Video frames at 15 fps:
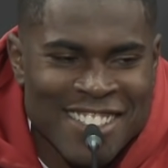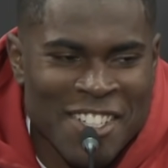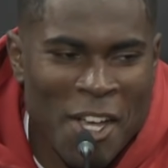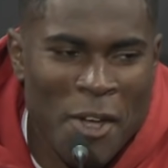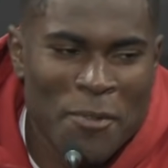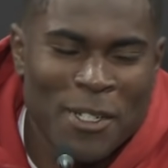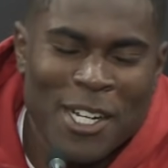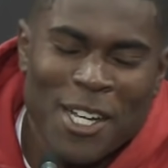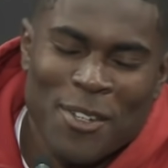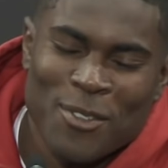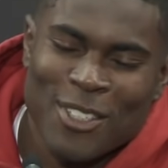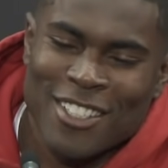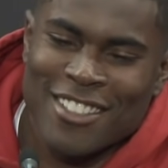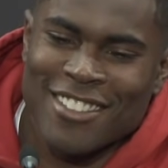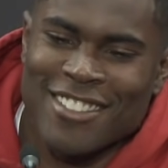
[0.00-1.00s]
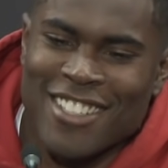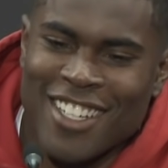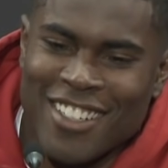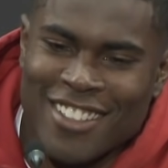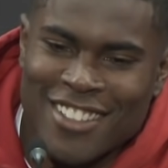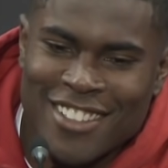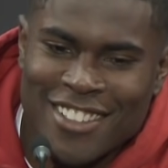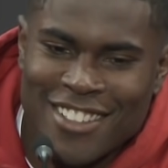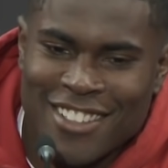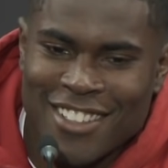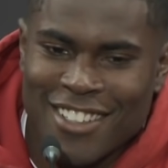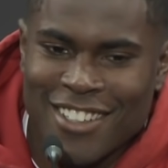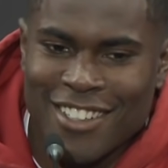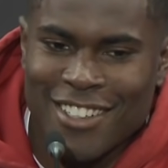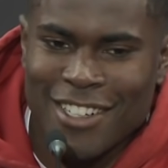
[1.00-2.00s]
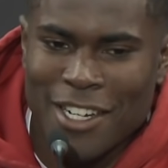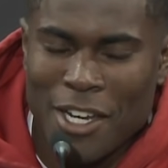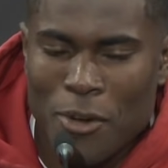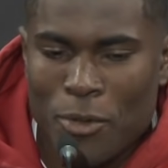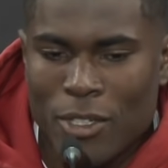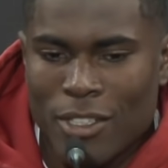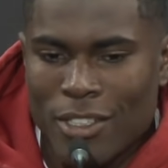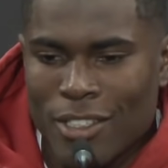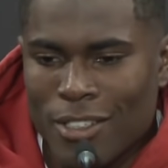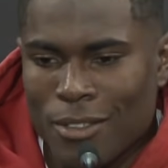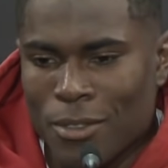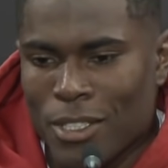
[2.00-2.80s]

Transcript: I was in Texas, and I really,